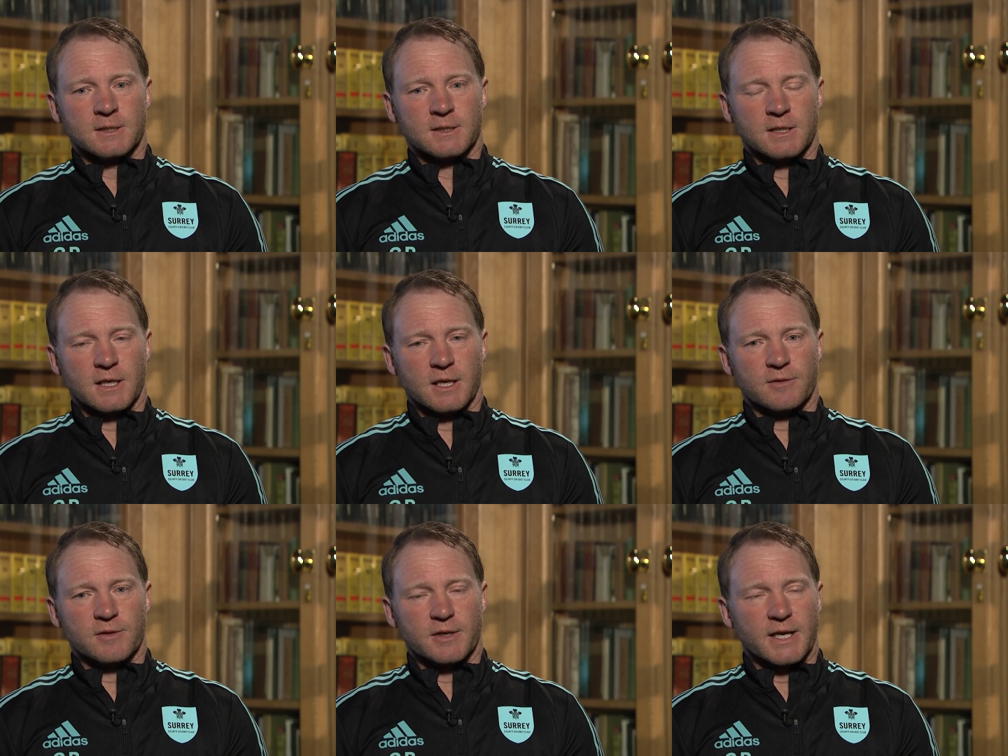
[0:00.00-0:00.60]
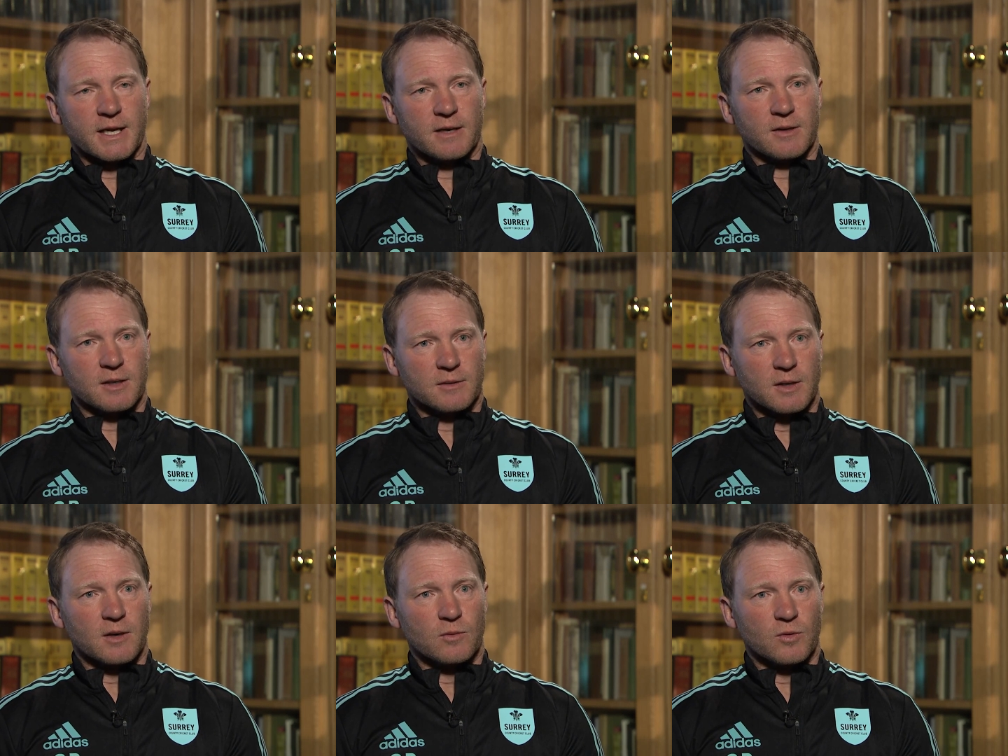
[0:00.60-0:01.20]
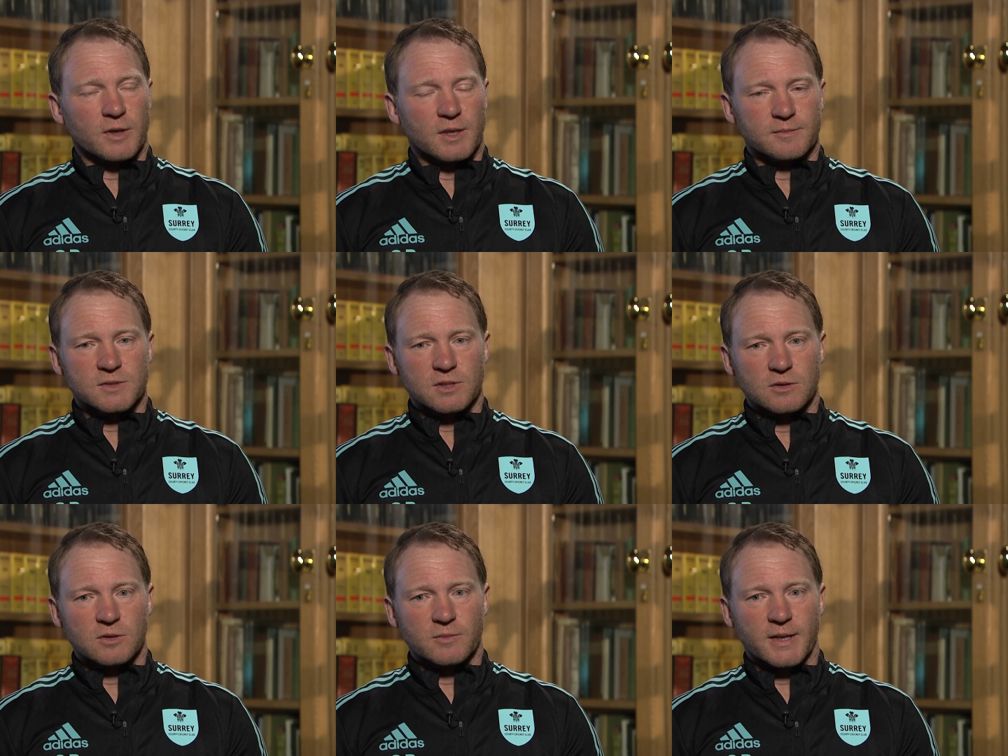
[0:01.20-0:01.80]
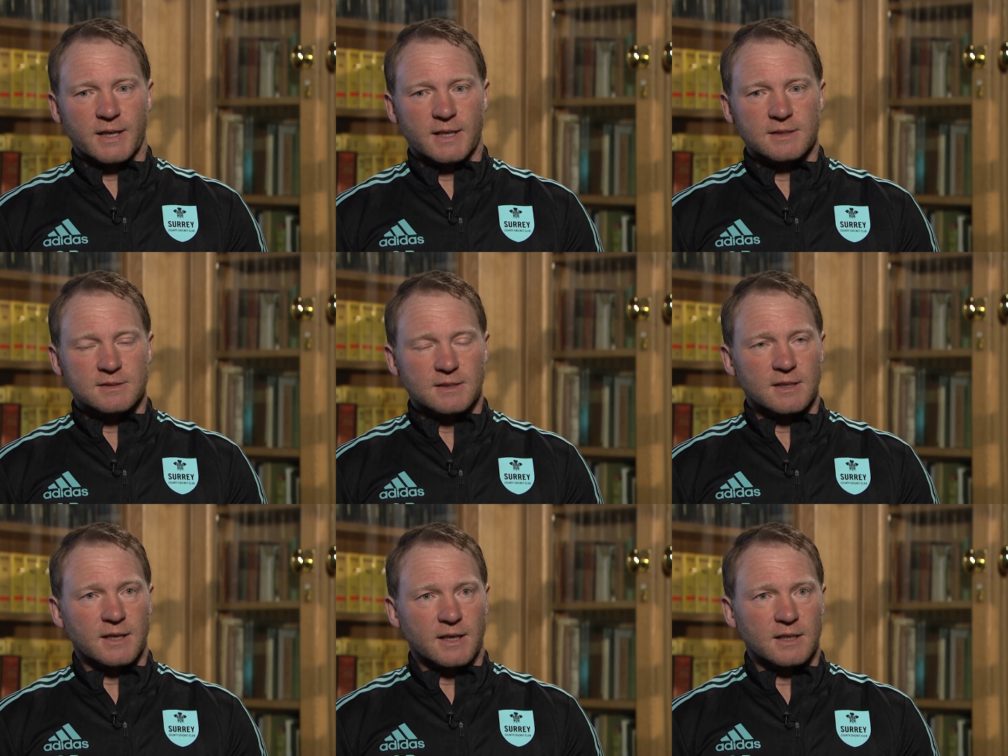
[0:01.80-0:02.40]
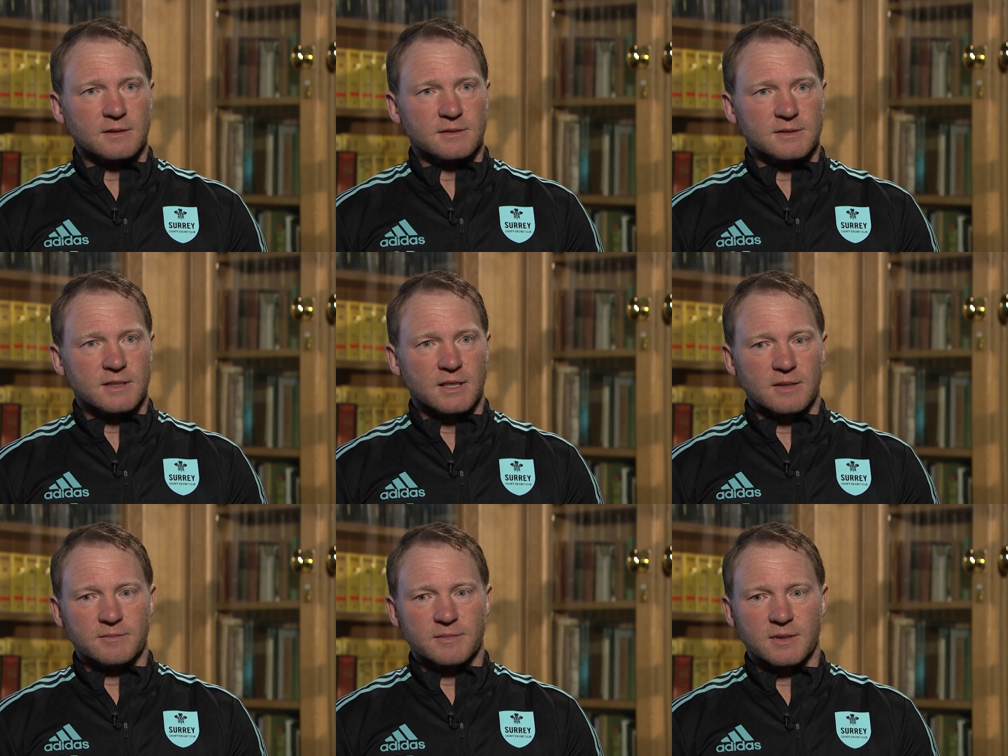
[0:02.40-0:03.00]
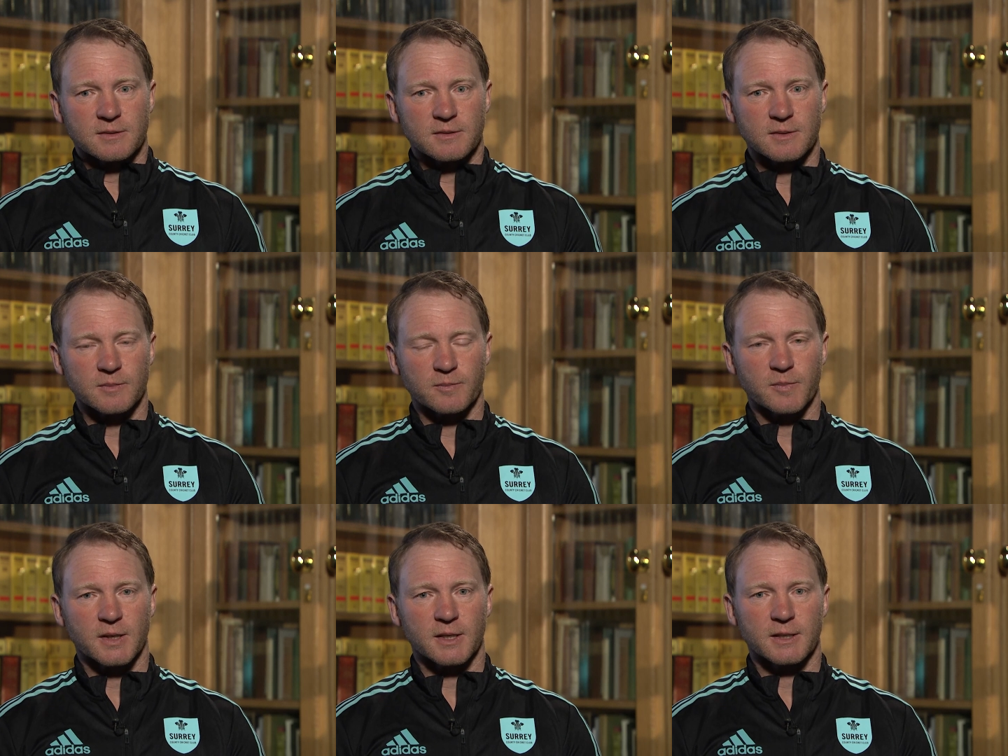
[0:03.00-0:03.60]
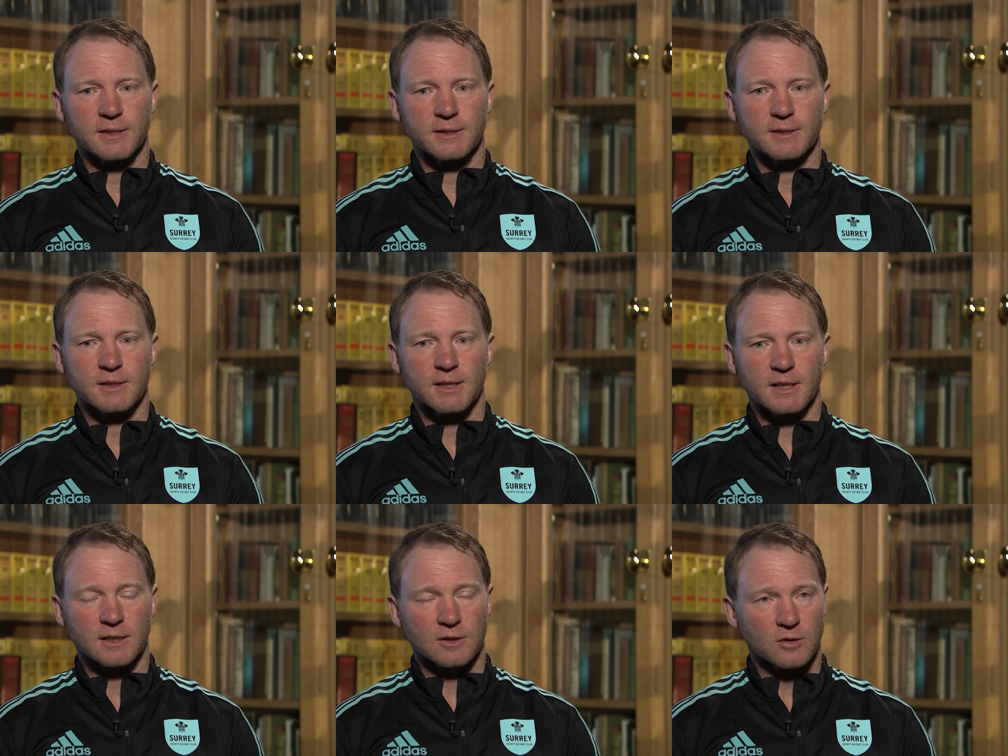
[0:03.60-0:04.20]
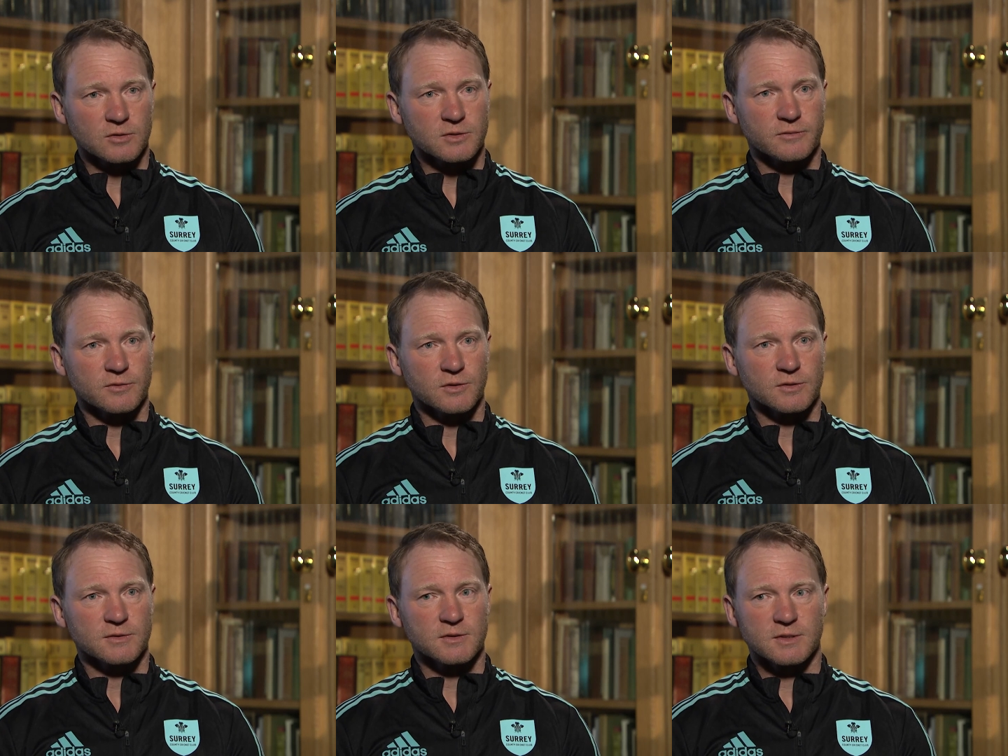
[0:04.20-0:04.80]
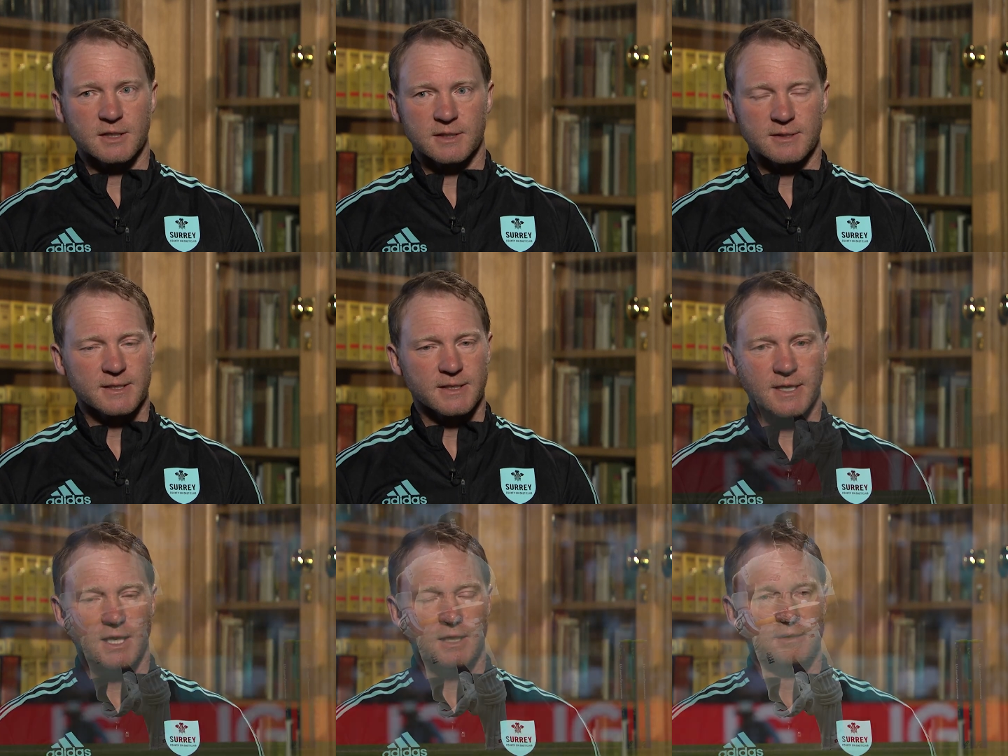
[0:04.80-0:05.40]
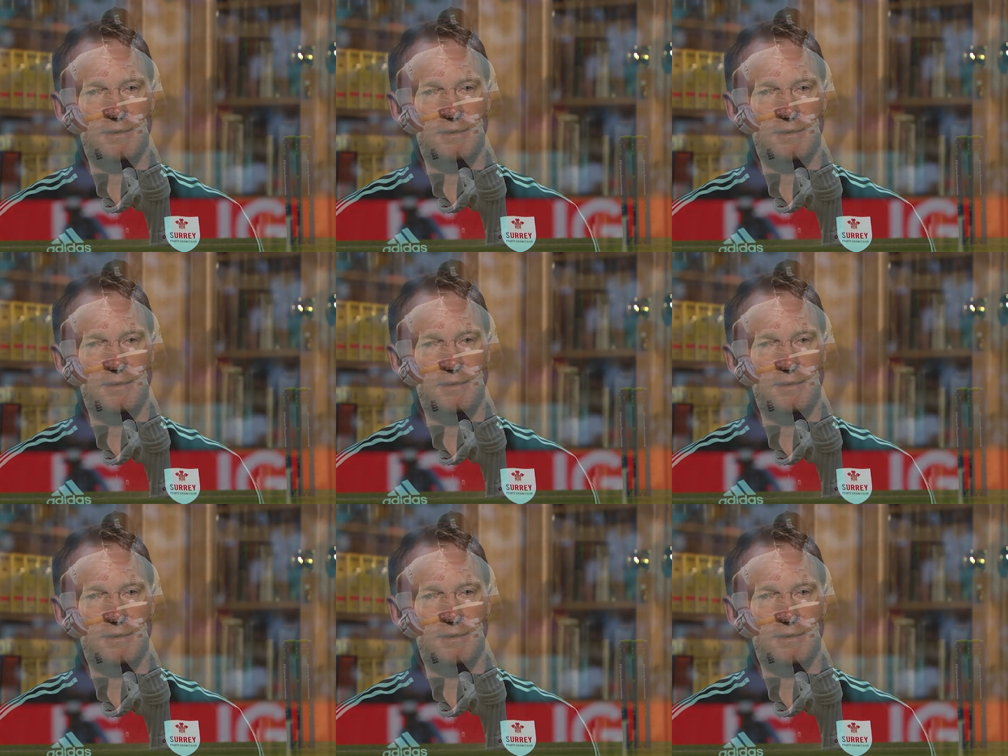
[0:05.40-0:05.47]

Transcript: the here and now, I, I, want him to go back into that England team by getting lots of runs and nail,